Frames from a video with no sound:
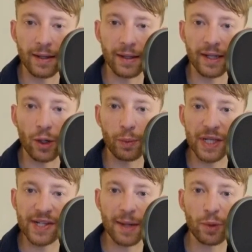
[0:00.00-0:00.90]
there will be a
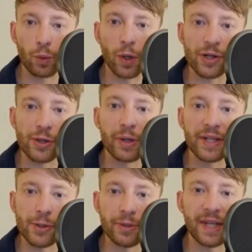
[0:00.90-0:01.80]
step towards you
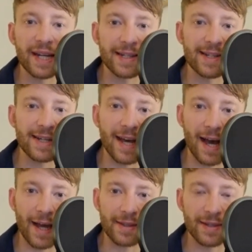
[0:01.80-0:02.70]
that you didn't see
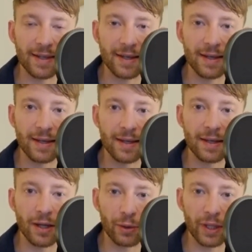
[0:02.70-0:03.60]
ahead.
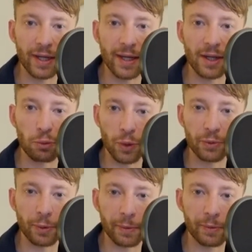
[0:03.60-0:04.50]
Okay? And the world
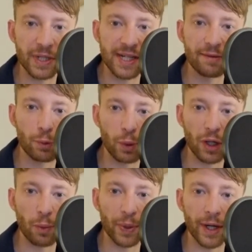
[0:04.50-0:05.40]
will receive you with
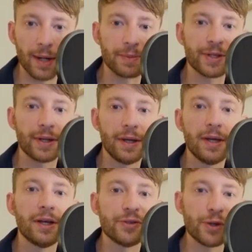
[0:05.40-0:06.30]
open arms.
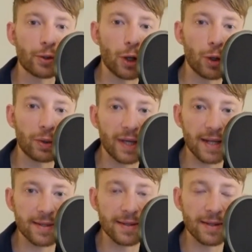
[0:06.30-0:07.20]
So go
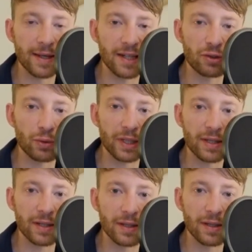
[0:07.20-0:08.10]
get into it.
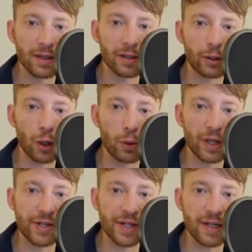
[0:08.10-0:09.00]
Go
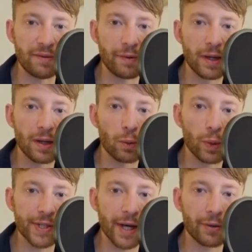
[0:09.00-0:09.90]
achieve
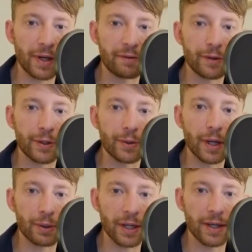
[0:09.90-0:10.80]
what's out there for you.
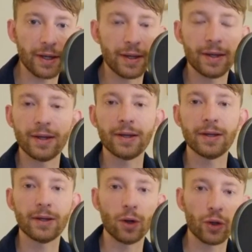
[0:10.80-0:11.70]
Okay?
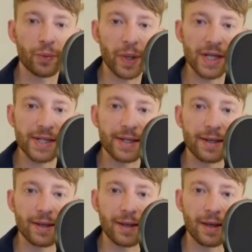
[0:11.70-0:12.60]
All the best.
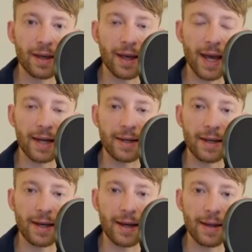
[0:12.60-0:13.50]
And
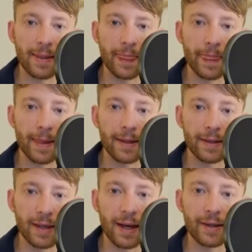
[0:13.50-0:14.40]

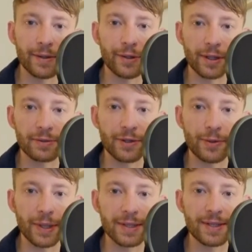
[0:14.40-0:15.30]
yeah, you're going to do
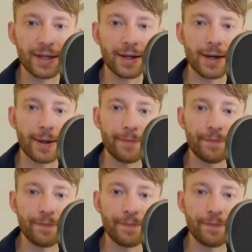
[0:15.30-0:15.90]
it. Take care.